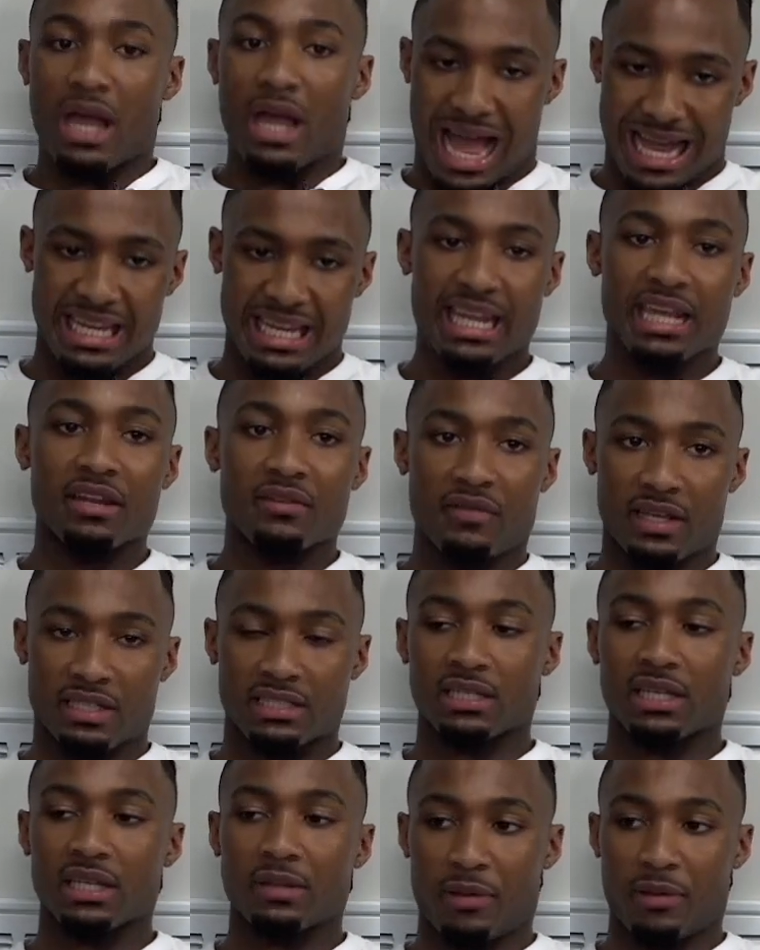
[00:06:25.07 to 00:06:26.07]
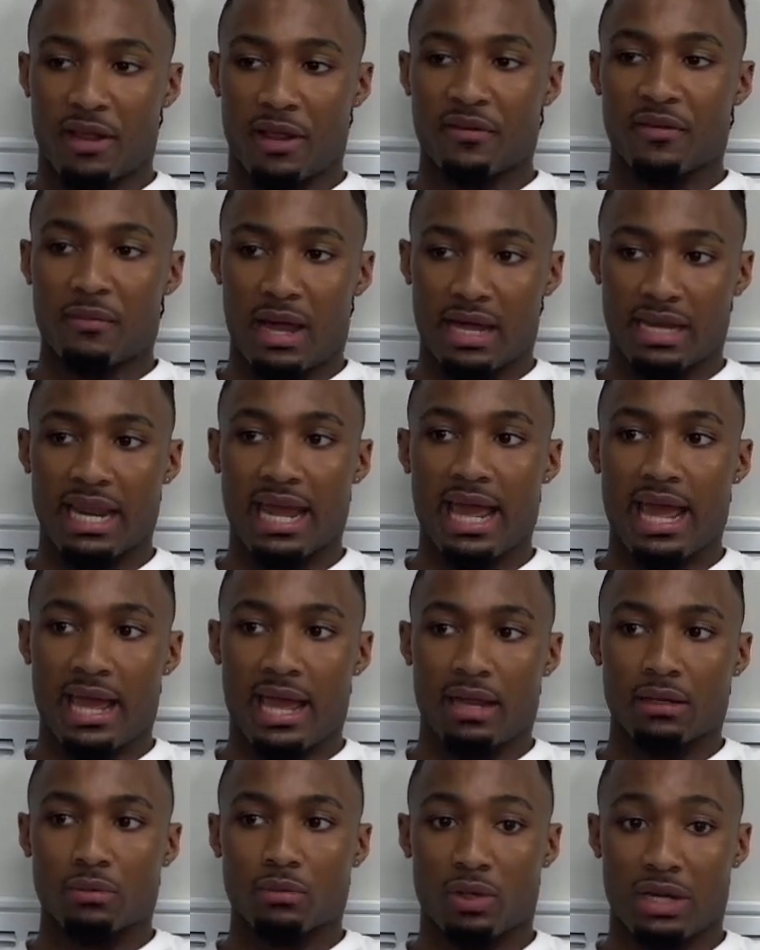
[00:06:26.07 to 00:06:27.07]
I did eventually play for my
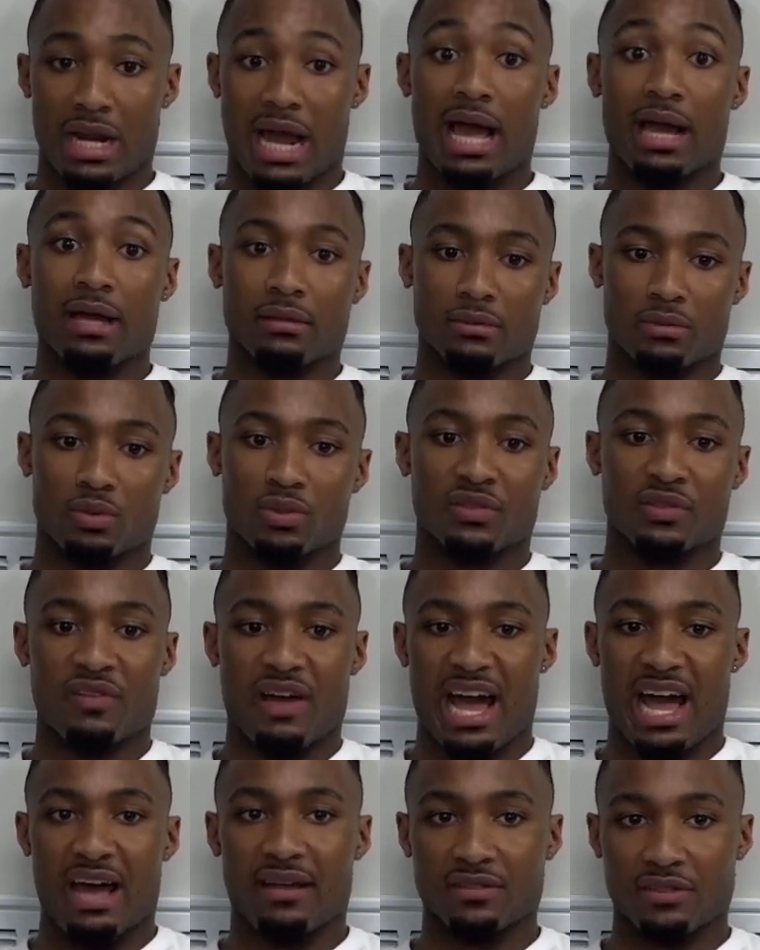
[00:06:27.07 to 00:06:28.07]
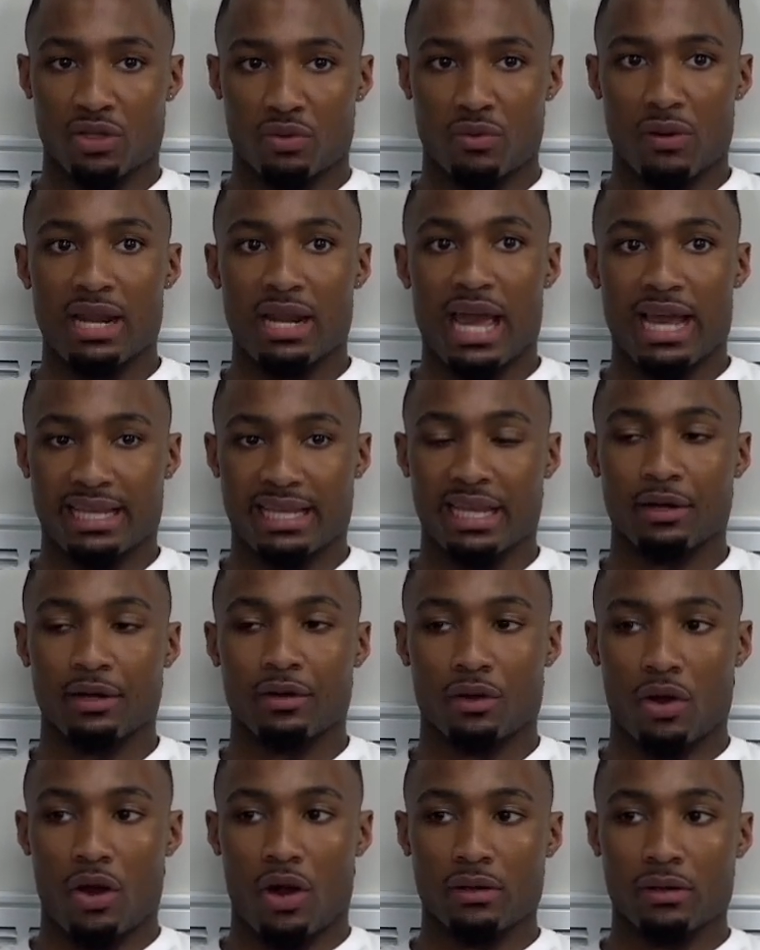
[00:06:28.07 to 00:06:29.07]
dad when I was 5, so right like
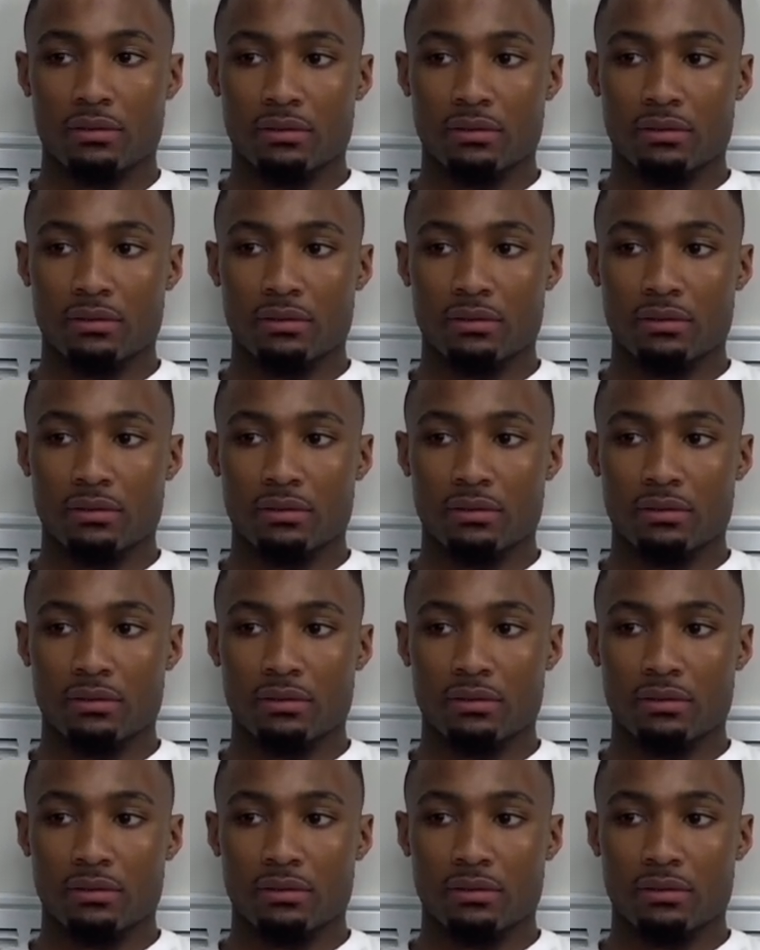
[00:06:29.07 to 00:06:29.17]
kindergarten.